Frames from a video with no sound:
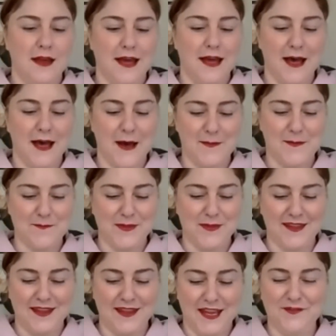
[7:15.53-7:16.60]

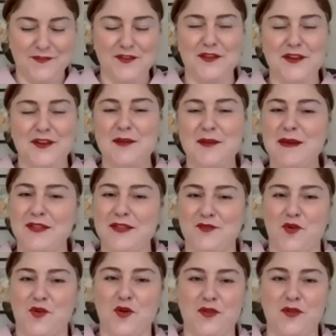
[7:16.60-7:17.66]
if you think about the
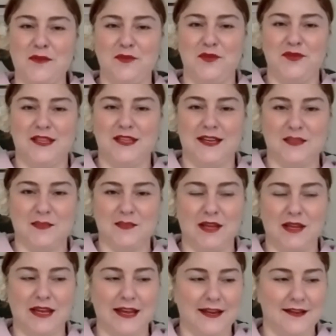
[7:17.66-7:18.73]
role that music has
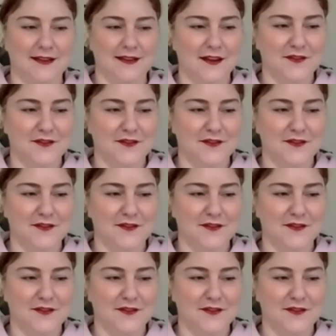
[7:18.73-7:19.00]
played